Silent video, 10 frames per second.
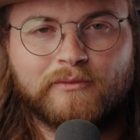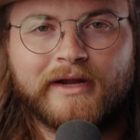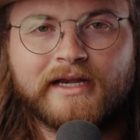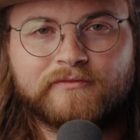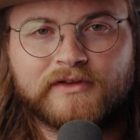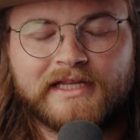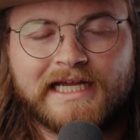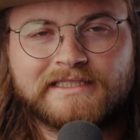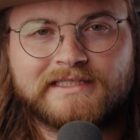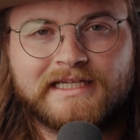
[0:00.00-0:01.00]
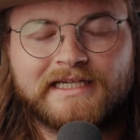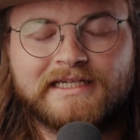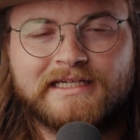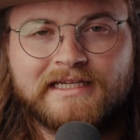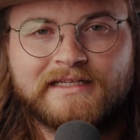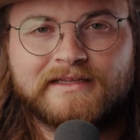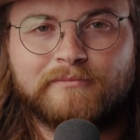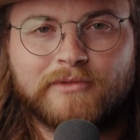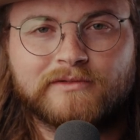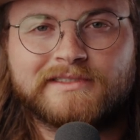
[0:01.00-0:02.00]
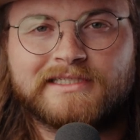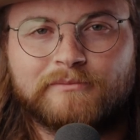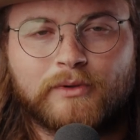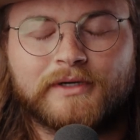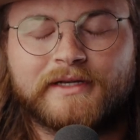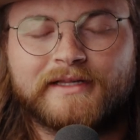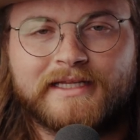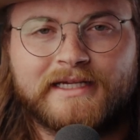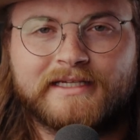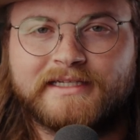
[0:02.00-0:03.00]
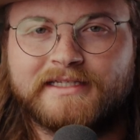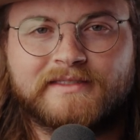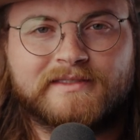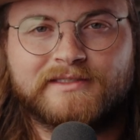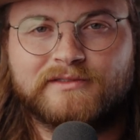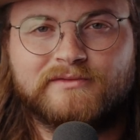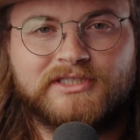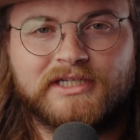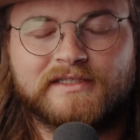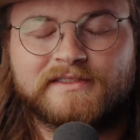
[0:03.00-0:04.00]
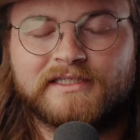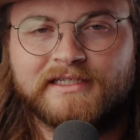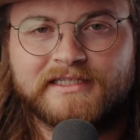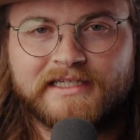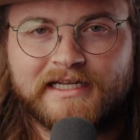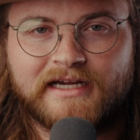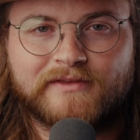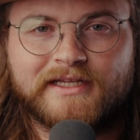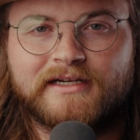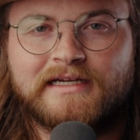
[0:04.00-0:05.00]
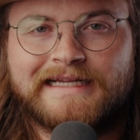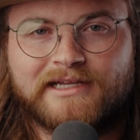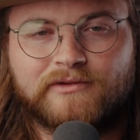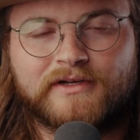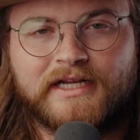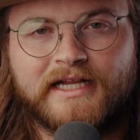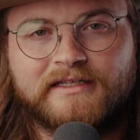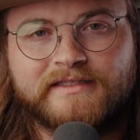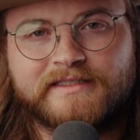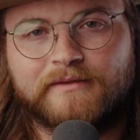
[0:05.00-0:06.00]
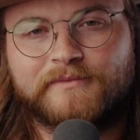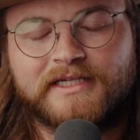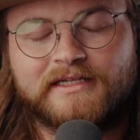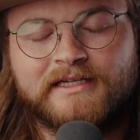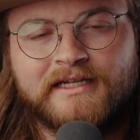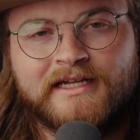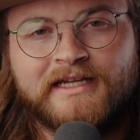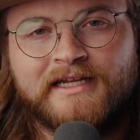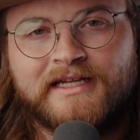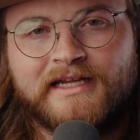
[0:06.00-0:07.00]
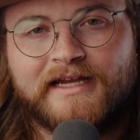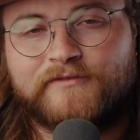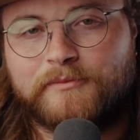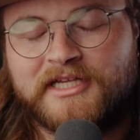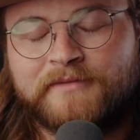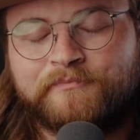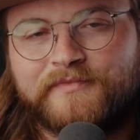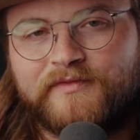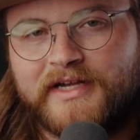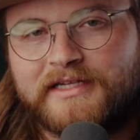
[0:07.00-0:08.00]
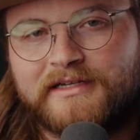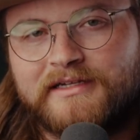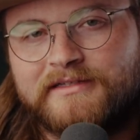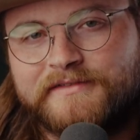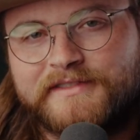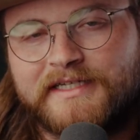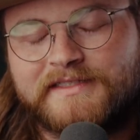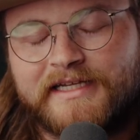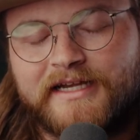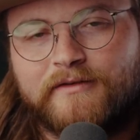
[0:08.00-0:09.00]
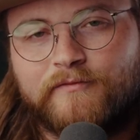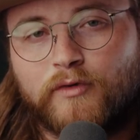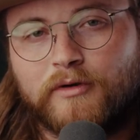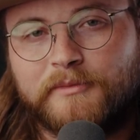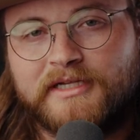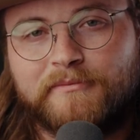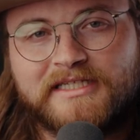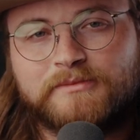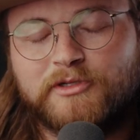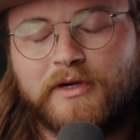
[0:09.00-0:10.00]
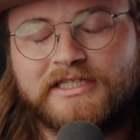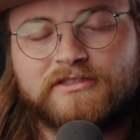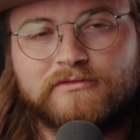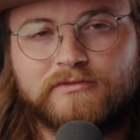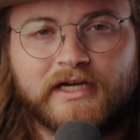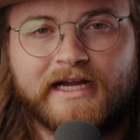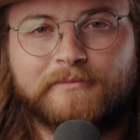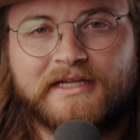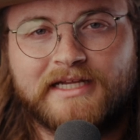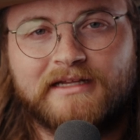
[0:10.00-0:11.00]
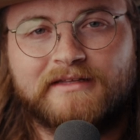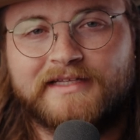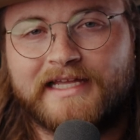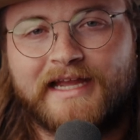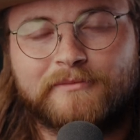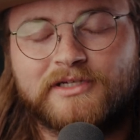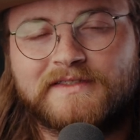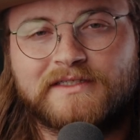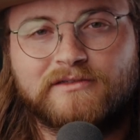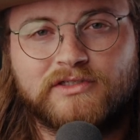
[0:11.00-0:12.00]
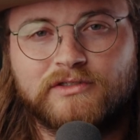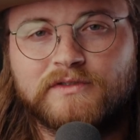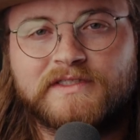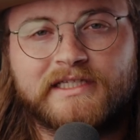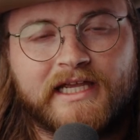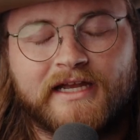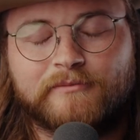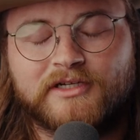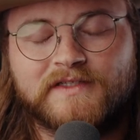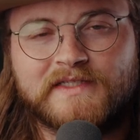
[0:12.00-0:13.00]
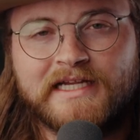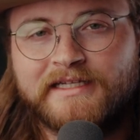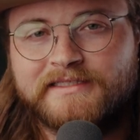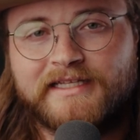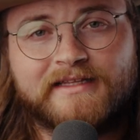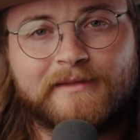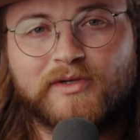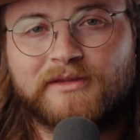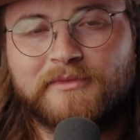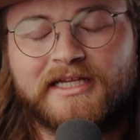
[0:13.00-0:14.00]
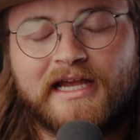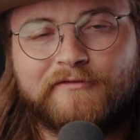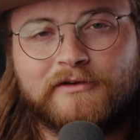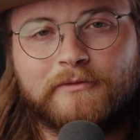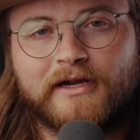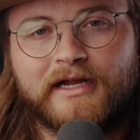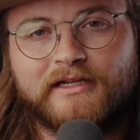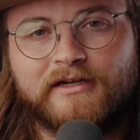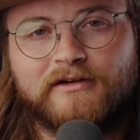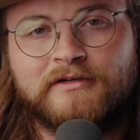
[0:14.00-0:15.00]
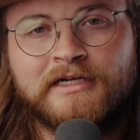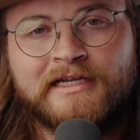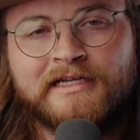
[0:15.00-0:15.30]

waiting for the next thing, the most important thing is to just get out there and create something. And for me, Leica does that for me. It makes me want to grab the cameras, use the cameras, take them with me everywhere I go.